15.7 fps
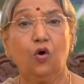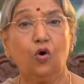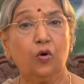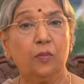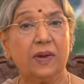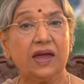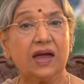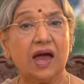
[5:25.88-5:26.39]

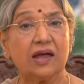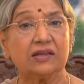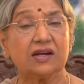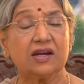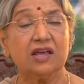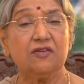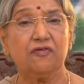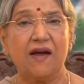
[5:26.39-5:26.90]

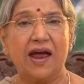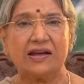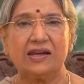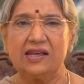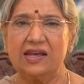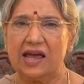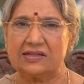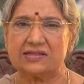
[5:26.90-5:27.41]
omega-3
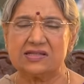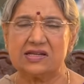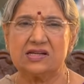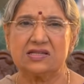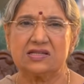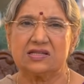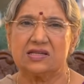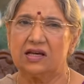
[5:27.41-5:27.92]
fatty
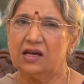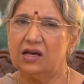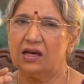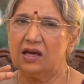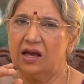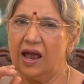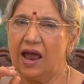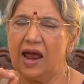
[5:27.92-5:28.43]
acids,
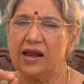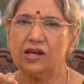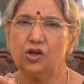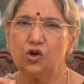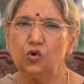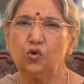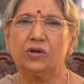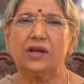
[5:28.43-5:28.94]

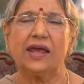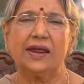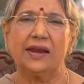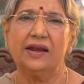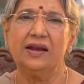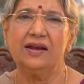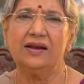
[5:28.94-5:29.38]
and lutein,